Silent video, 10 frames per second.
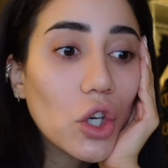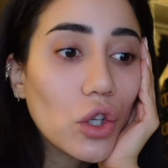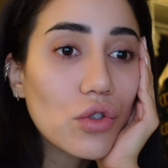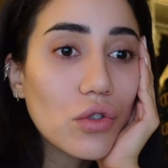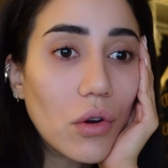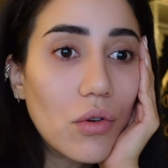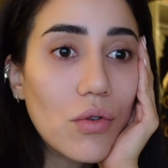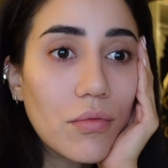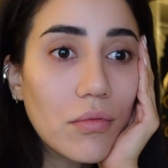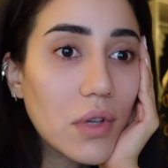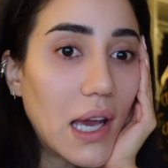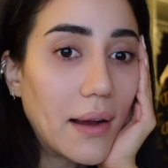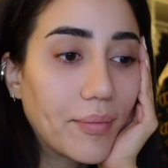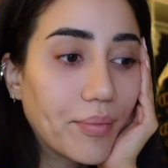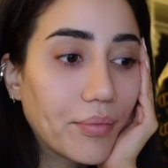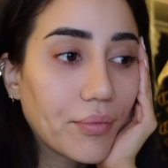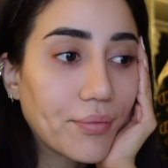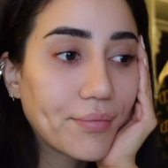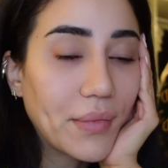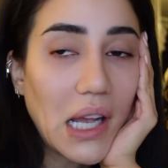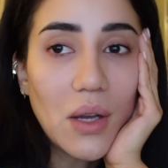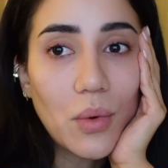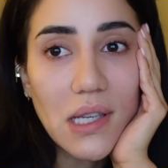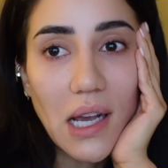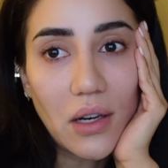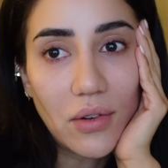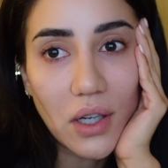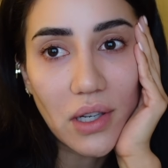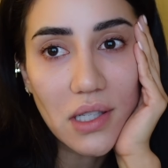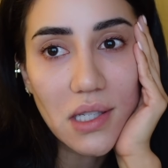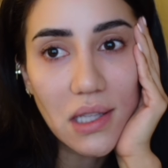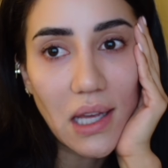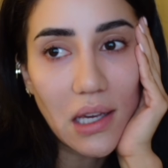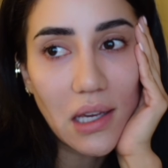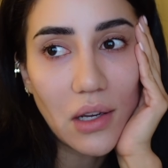So yeah, mm, it was kind of a crazy day.